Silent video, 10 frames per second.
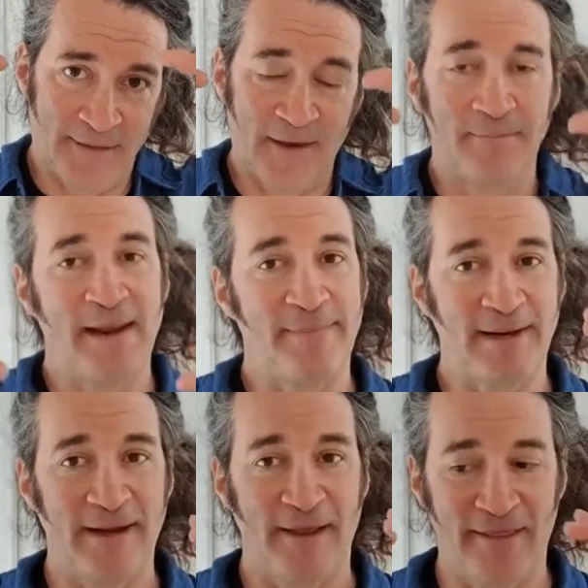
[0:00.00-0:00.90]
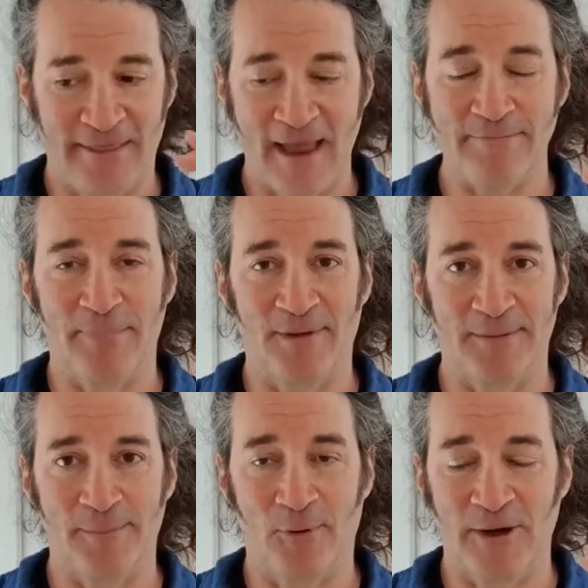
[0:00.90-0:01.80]
then maybe that
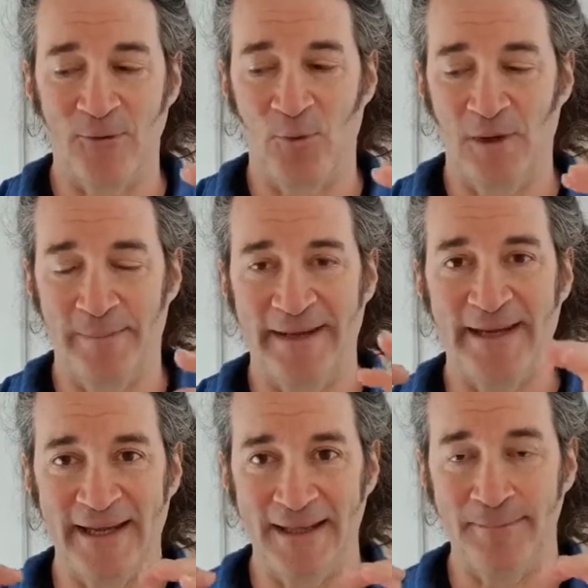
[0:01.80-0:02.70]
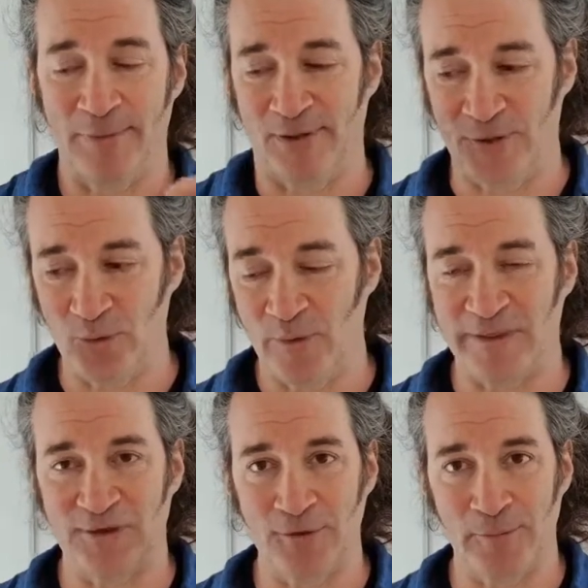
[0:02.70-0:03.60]
bullet point will be in blue
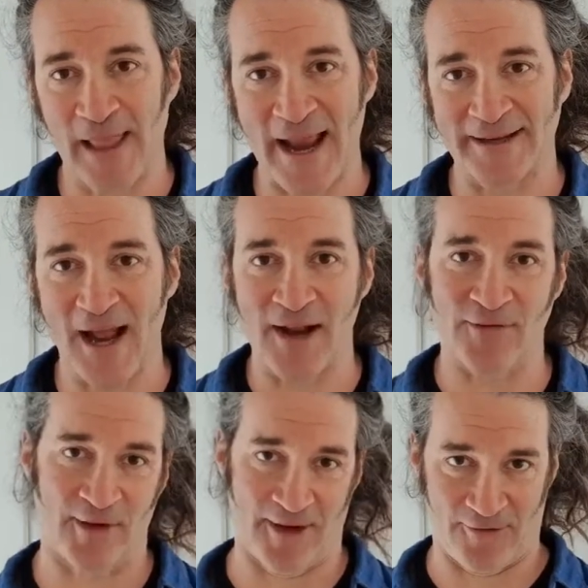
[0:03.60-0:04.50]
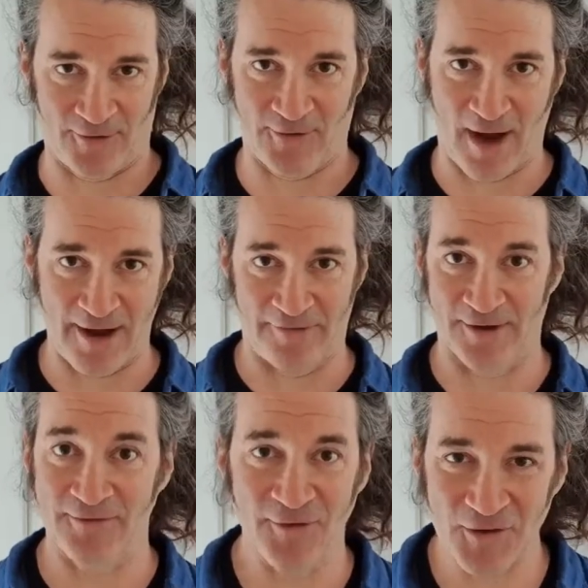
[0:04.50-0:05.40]
with two black dots on either side of it,